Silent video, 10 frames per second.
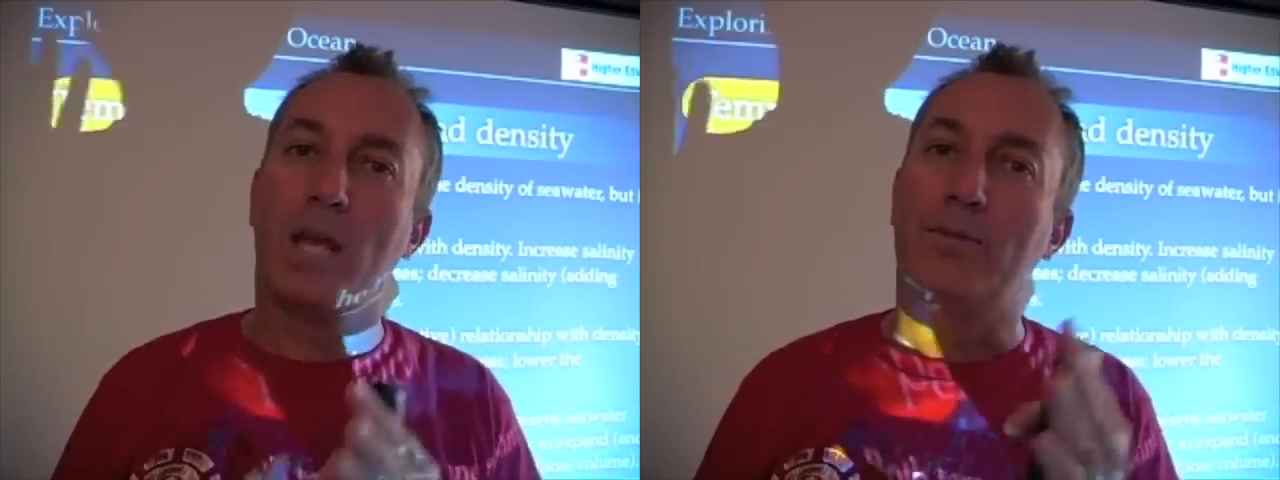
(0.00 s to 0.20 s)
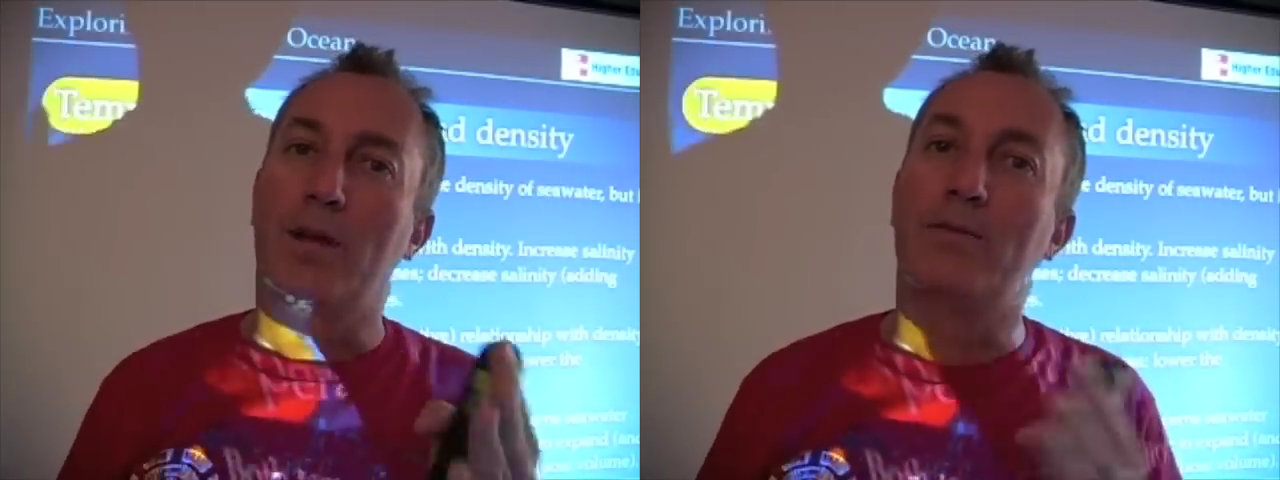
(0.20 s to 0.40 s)

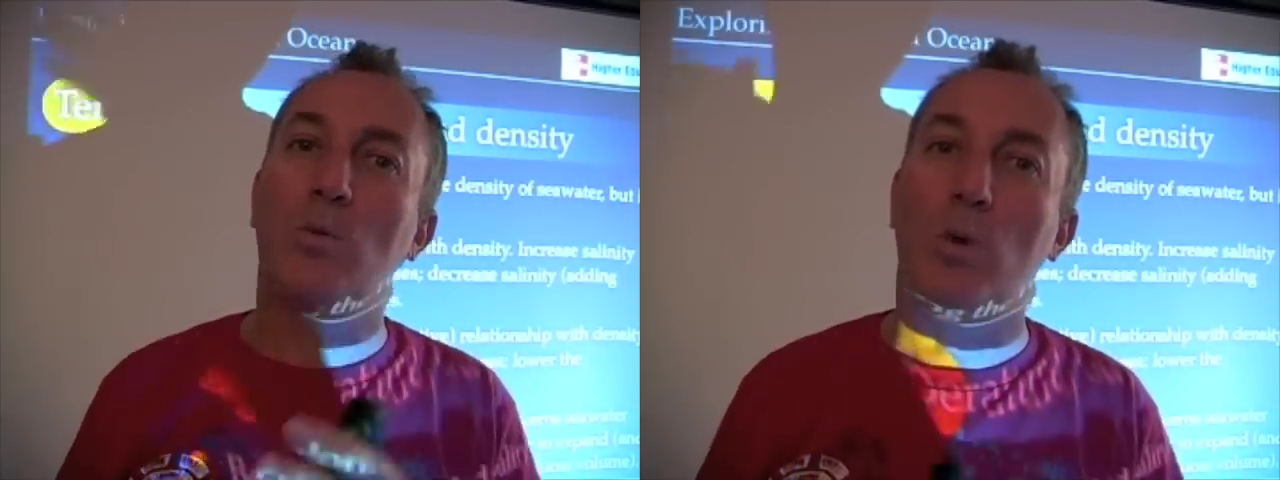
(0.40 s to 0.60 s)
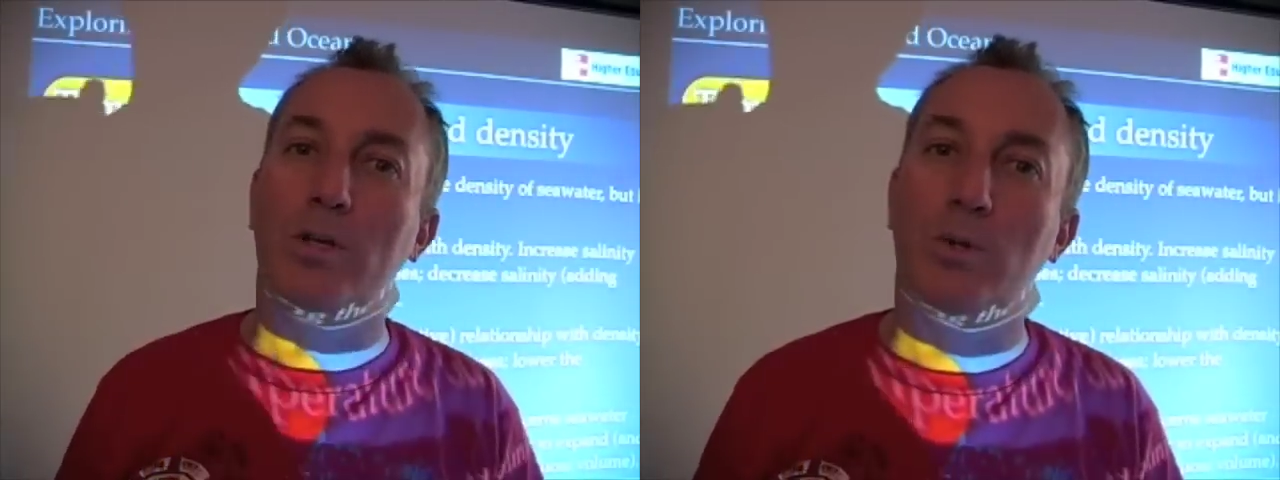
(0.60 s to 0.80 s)
Have you ever
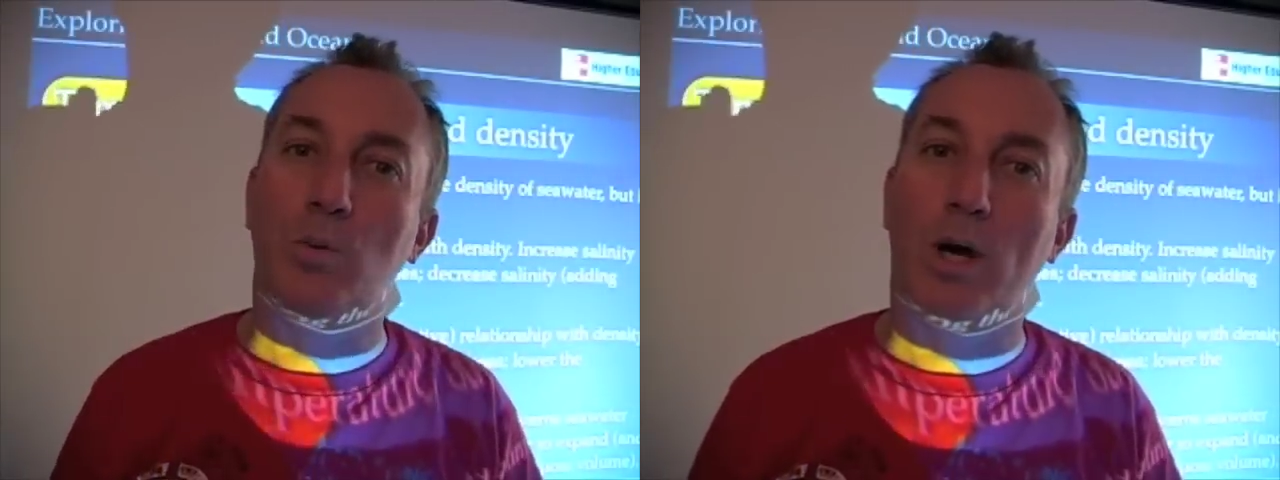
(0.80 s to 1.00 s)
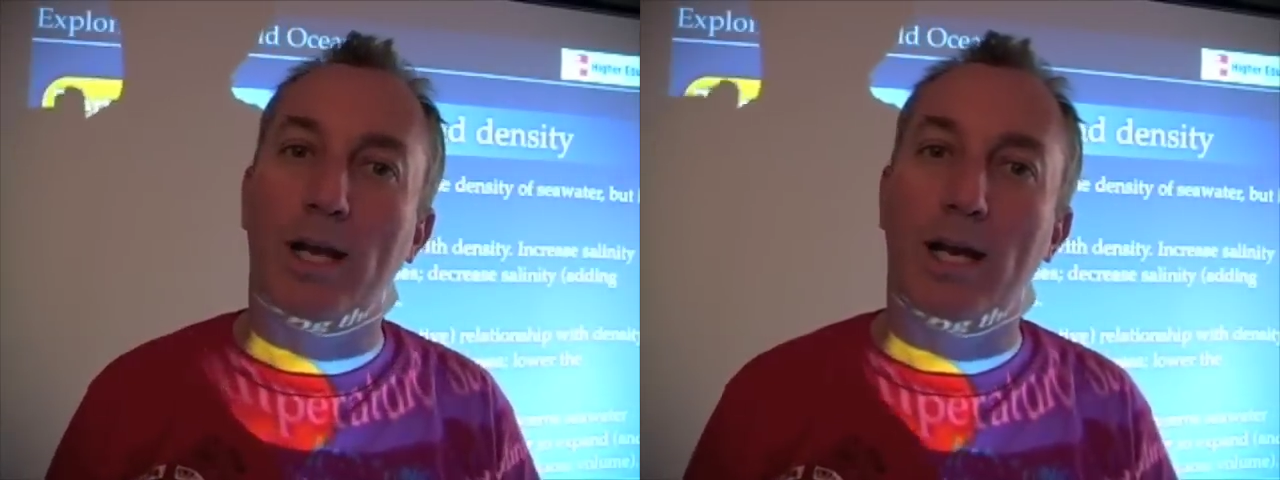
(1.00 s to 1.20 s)
wondered
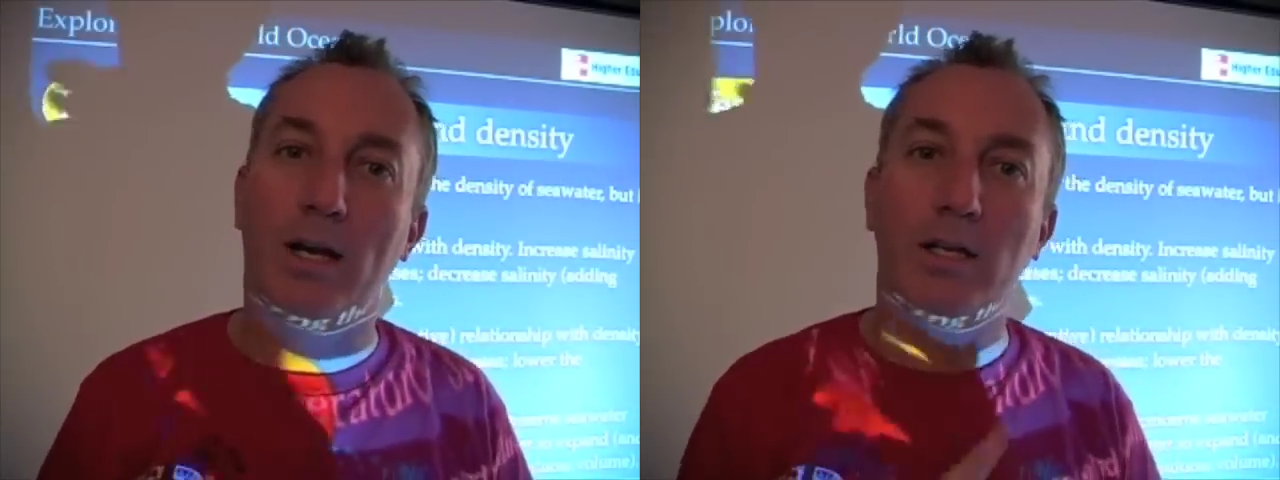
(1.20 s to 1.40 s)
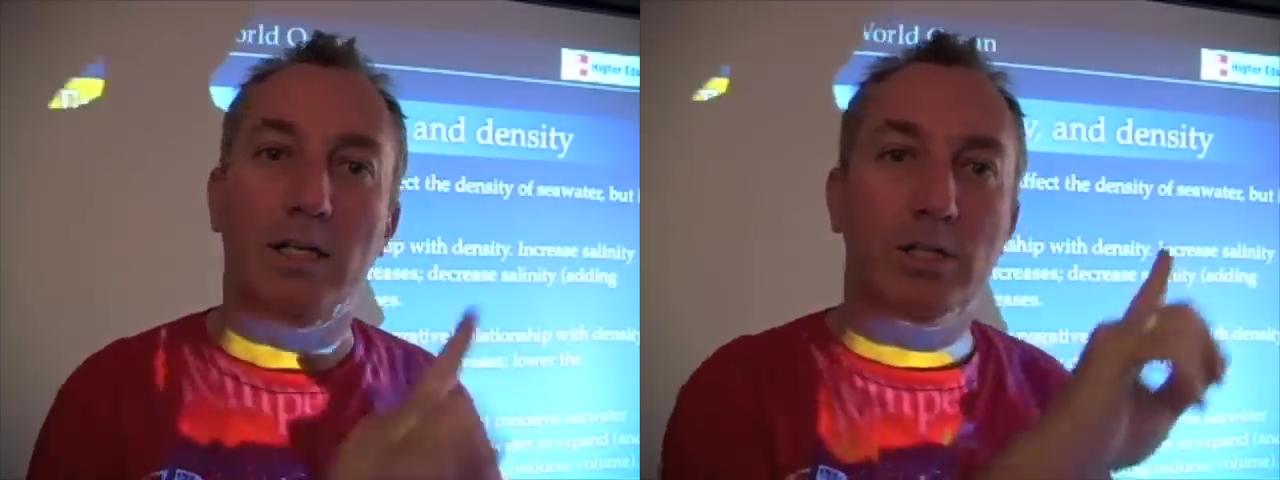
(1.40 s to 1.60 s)
why air
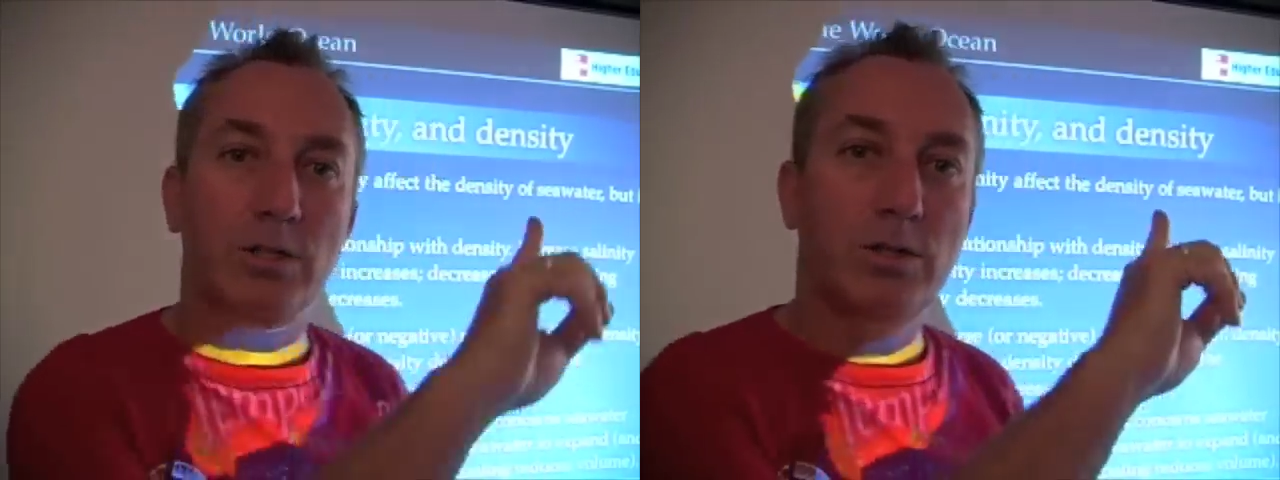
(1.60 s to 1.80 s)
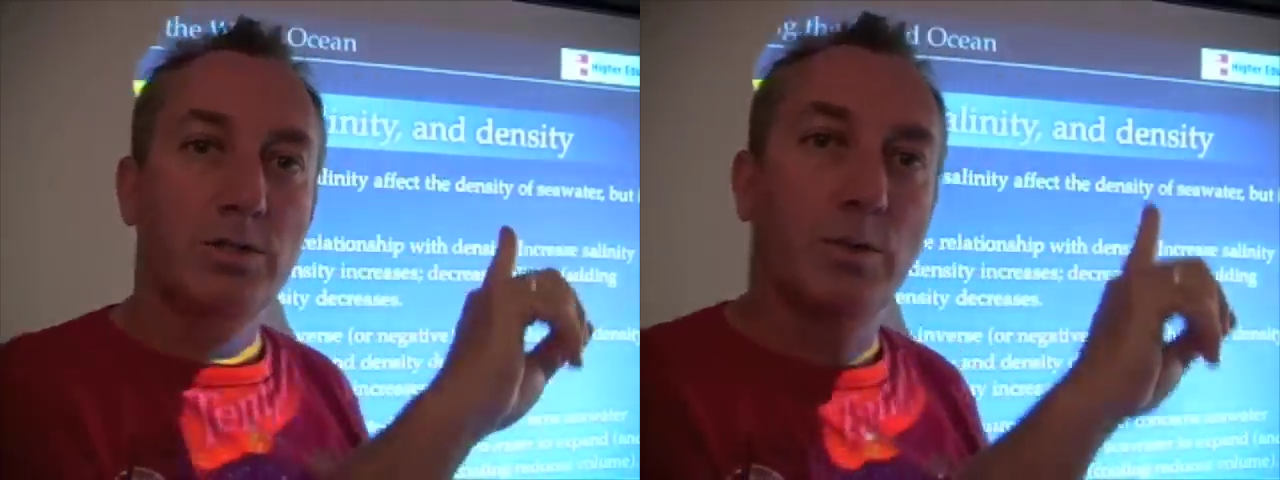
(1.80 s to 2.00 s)

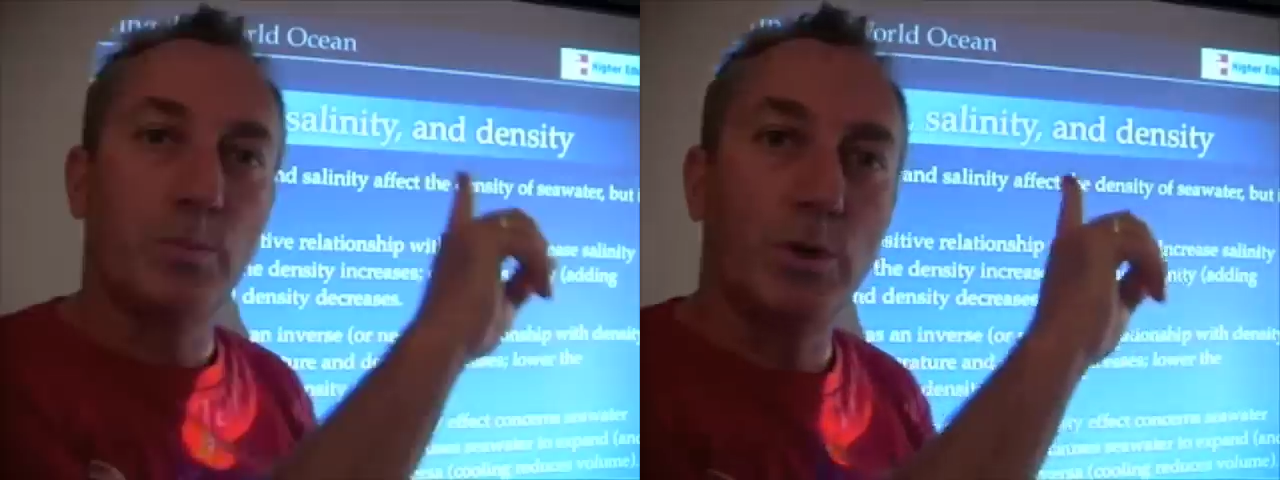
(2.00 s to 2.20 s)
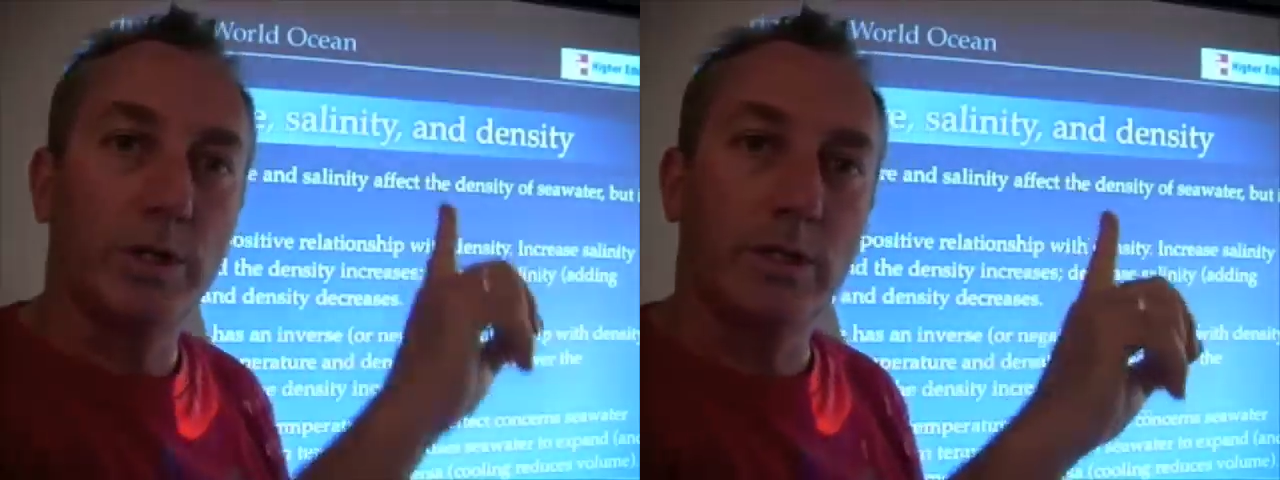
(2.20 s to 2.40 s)
conditioners are put